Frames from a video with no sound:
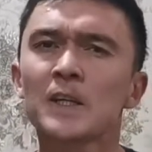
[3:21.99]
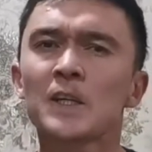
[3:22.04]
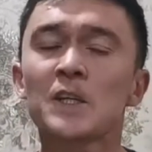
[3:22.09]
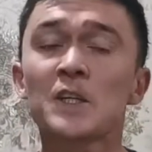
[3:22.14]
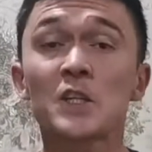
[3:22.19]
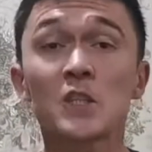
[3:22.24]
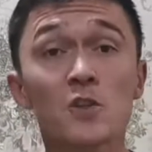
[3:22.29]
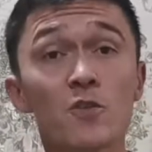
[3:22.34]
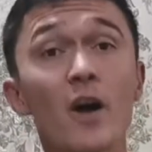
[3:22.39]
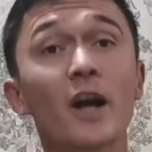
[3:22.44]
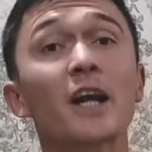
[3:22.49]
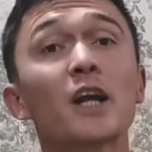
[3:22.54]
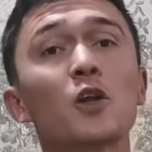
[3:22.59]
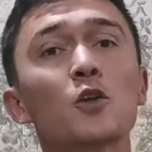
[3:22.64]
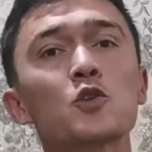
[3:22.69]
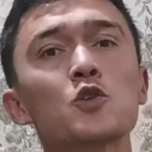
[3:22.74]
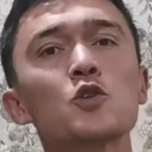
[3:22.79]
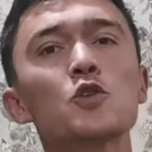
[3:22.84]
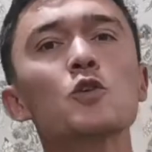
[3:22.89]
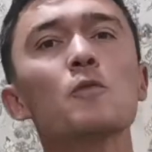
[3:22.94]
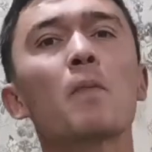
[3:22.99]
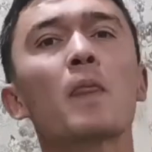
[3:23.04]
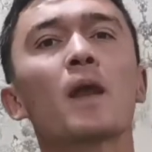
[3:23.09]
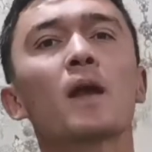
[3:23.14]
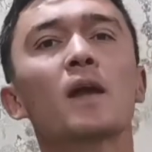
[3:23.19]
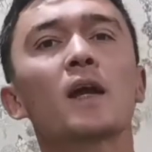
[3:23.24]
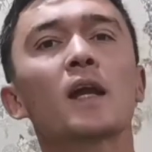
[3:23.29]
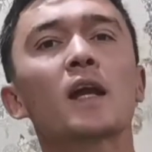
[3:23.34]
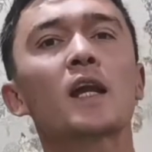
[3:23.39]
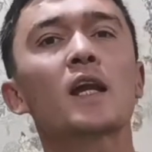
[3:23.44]
struggle to
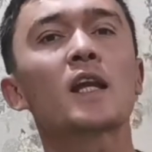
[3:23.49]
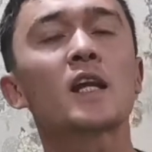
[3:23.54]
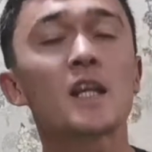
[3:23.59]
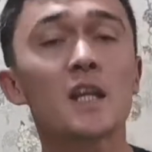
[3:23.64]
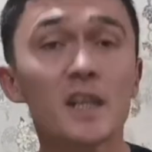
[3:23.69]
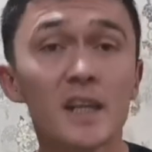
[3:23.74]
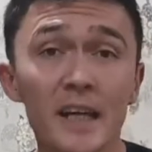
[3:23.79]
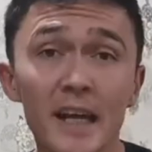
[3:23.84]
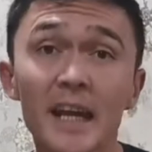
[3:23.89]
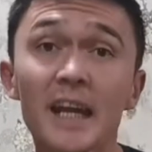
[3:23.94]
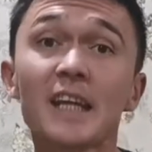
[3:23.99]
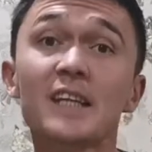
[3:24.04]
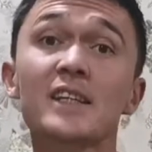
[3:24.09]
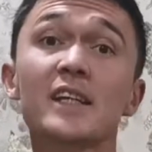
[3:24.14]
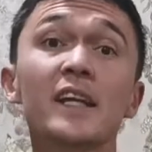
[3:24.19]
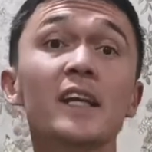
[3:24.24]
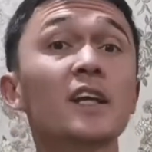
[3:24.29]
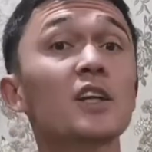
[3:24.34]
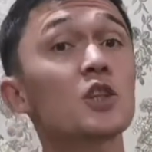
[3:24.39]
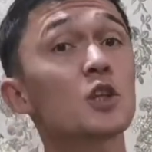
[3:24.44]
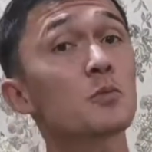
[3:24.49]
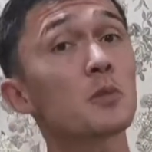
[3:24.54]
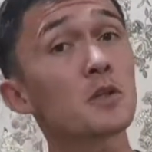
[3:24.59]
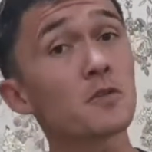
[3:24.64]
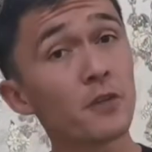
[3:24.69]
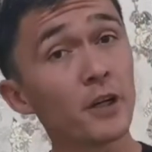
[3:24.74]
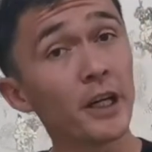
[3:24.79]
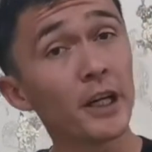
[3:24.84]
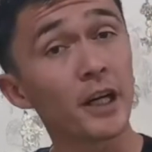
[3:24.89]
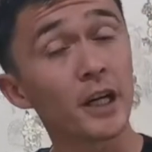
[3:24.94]
create an English
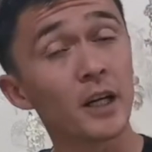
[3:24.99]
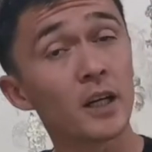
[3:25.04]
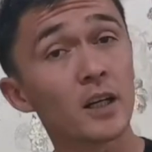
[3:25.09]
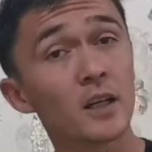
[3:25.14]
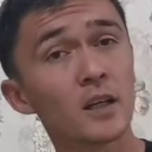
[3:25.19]
atmosphere.